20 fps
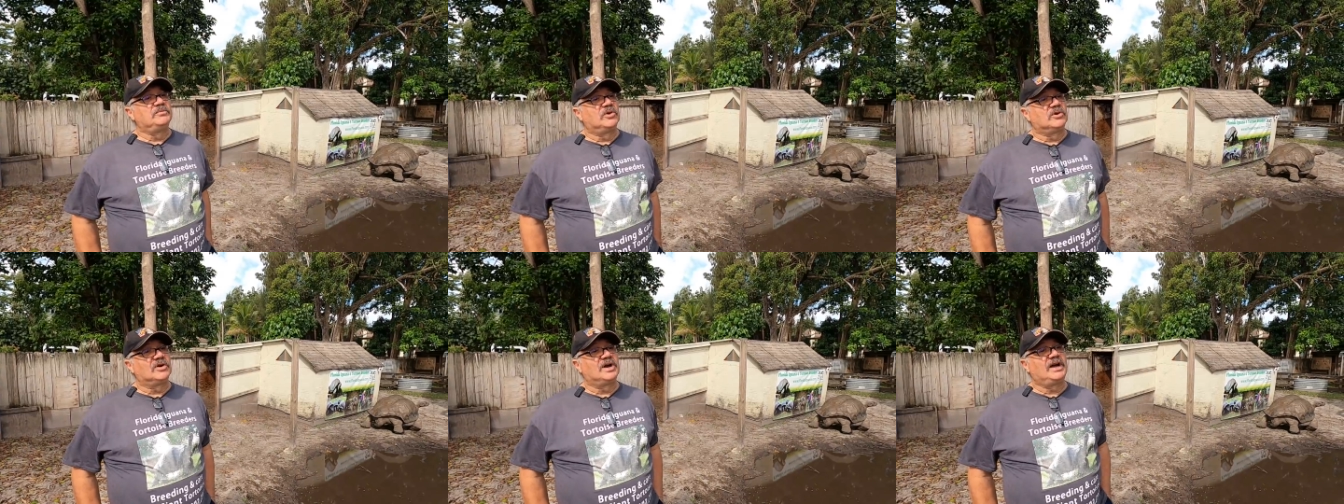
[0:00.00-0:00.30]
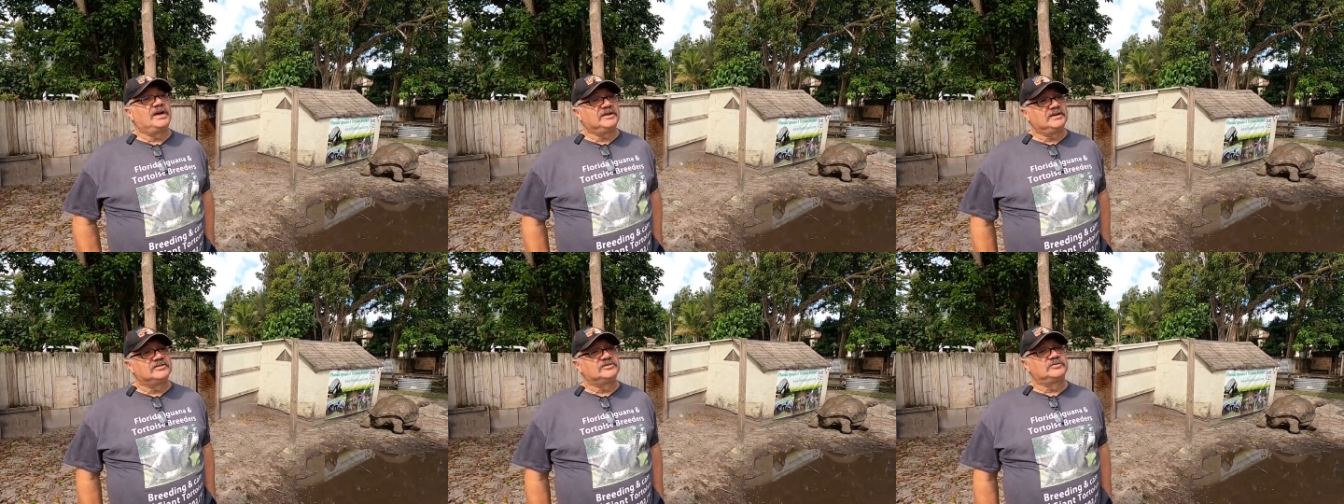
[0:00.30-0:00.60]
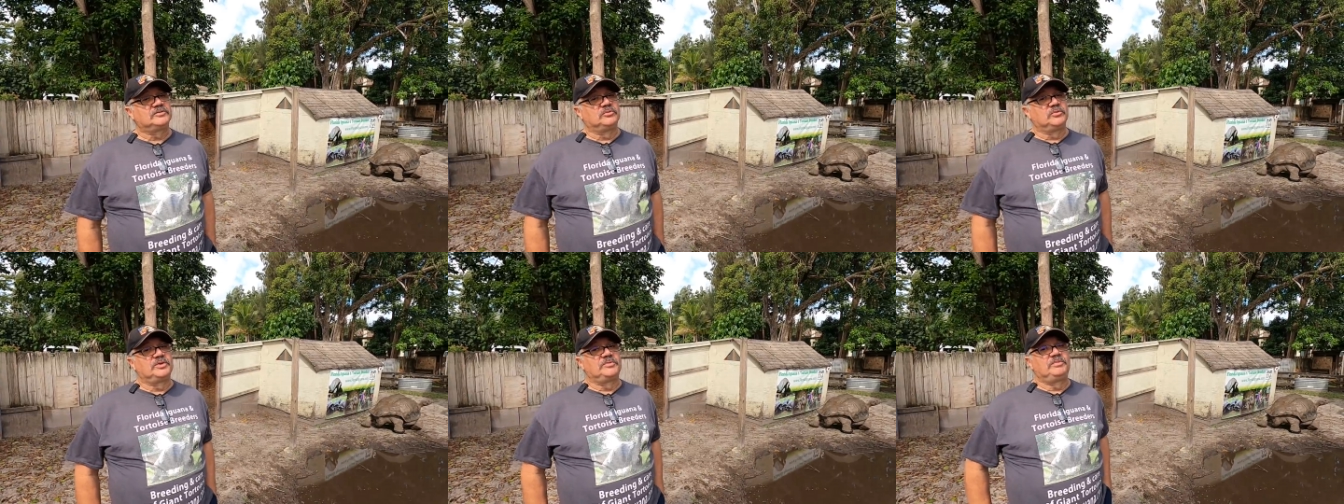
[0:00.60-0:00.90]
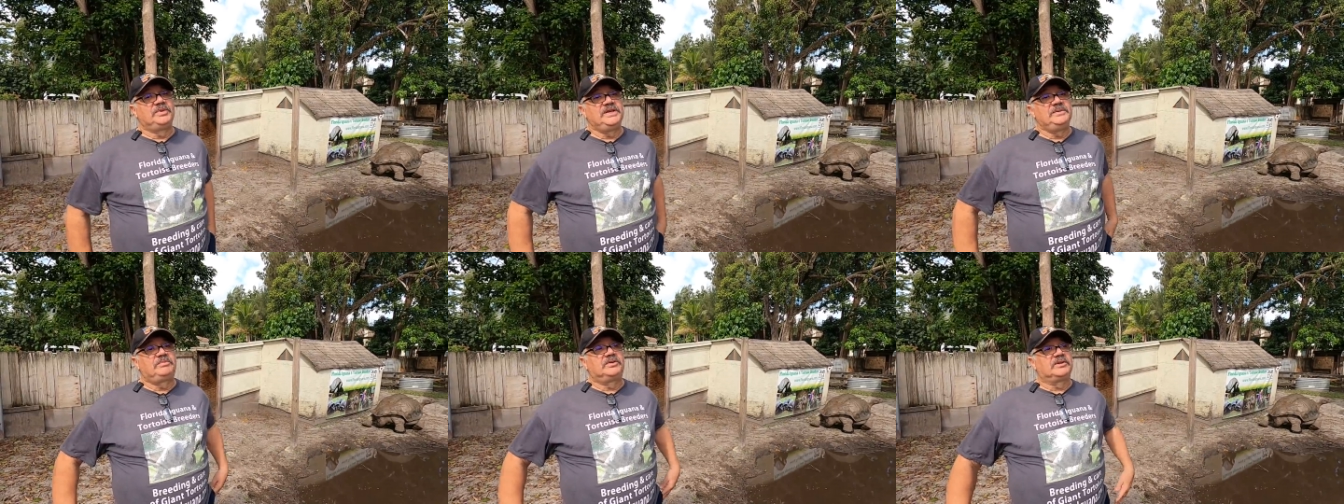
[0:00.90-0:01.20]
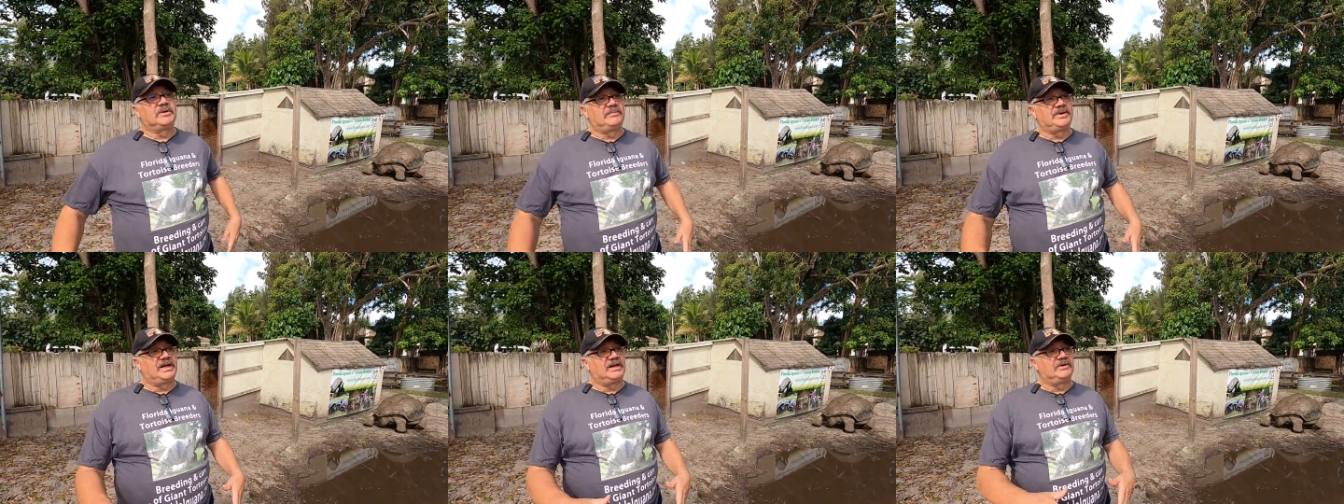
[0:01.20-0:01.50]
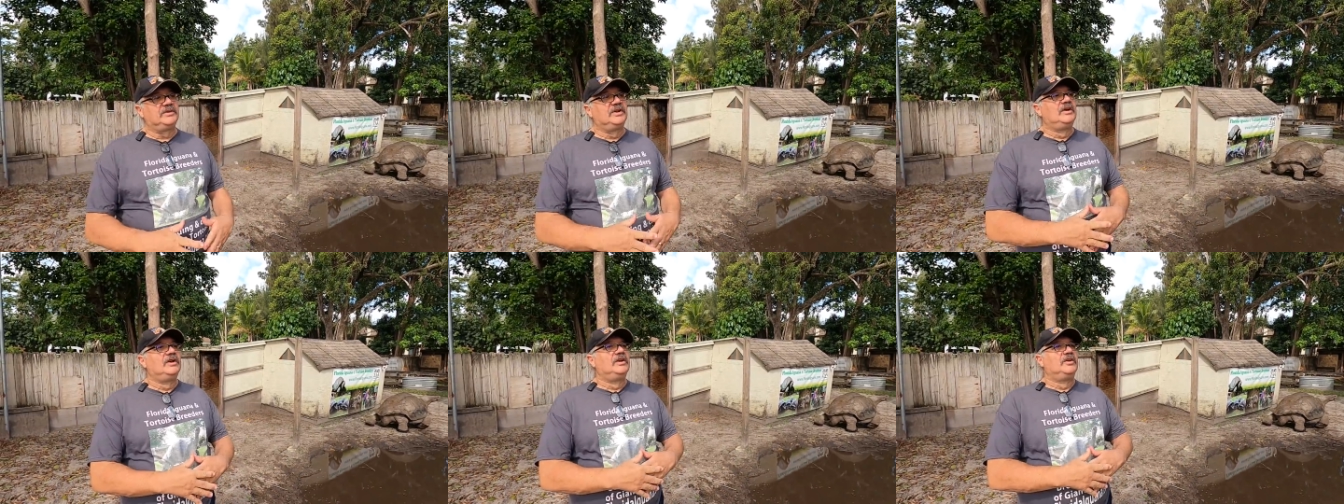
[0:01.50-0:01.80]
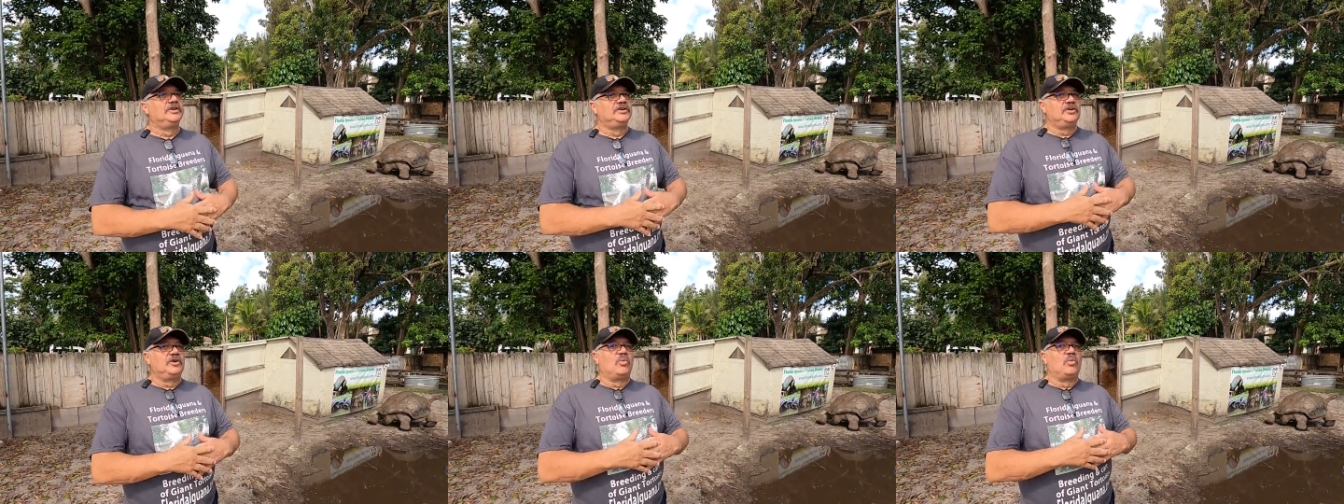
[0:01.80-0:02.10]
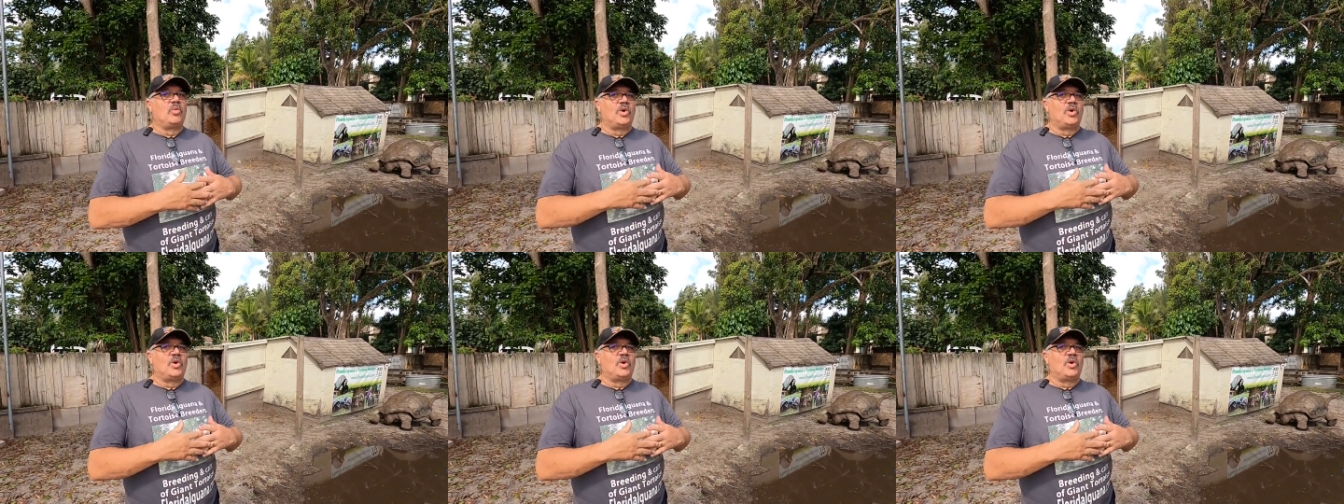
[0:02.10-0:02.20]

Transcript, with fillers: more honest with people about, you know,